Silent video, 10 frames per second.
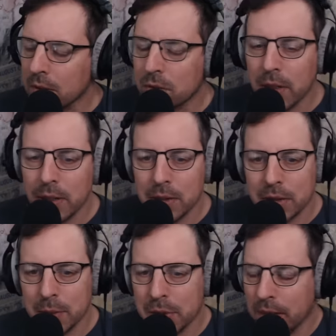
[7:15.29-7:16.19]
So that
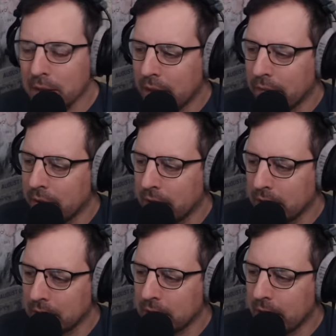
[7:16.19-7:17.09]
seems like it's definitely a
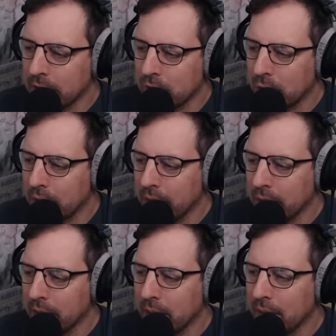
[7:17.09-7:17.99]
success
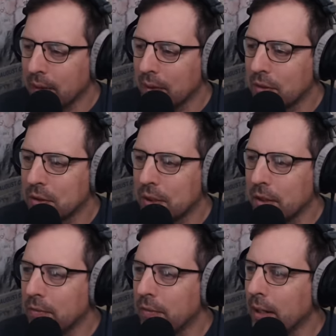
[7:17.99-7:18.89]
story, just
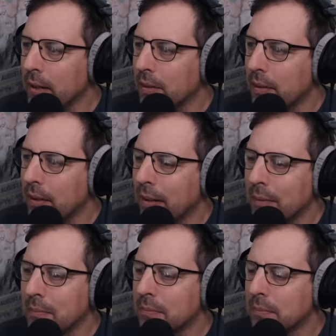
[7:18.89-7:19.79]
that you've got.
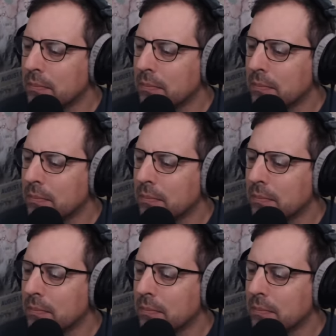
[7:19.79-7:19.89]
Um,